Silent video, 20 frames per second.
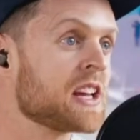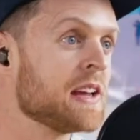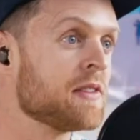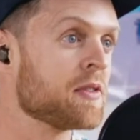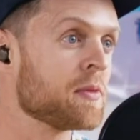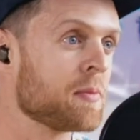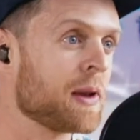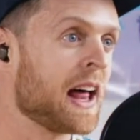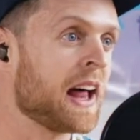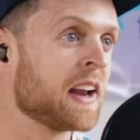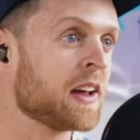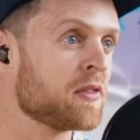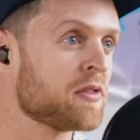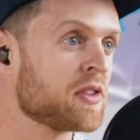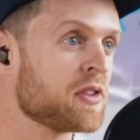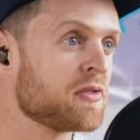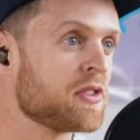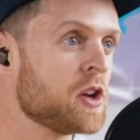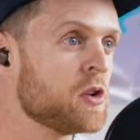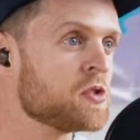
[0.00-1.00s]
even planning
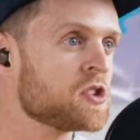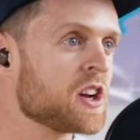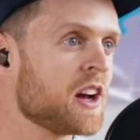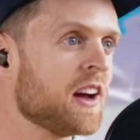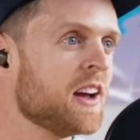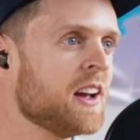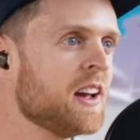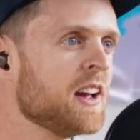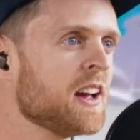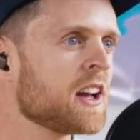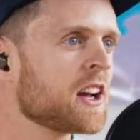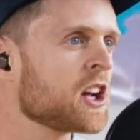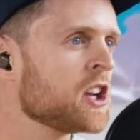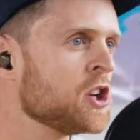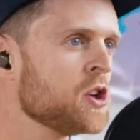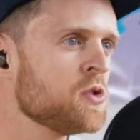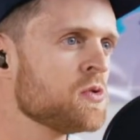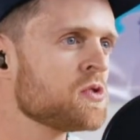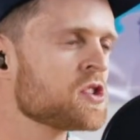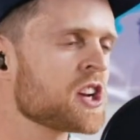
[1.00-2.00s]
for the future. Can
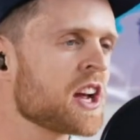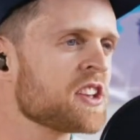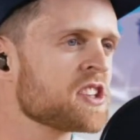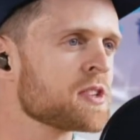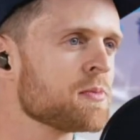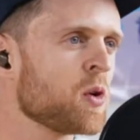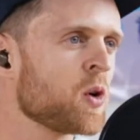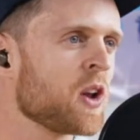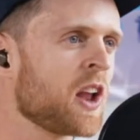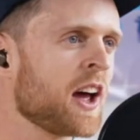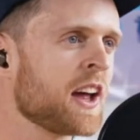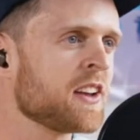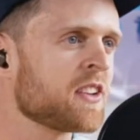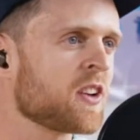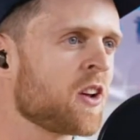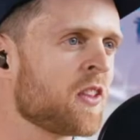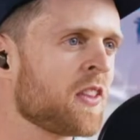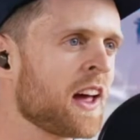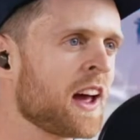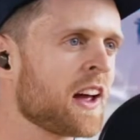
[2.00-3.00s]
you shed some more
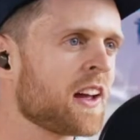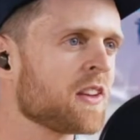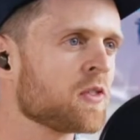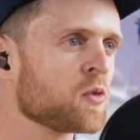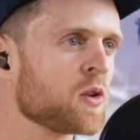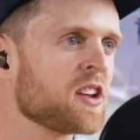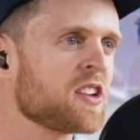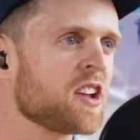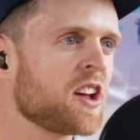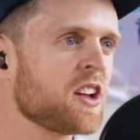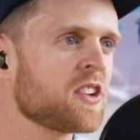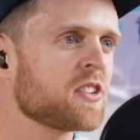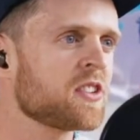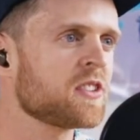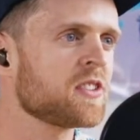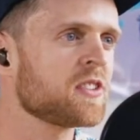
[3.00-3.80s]
light on that research?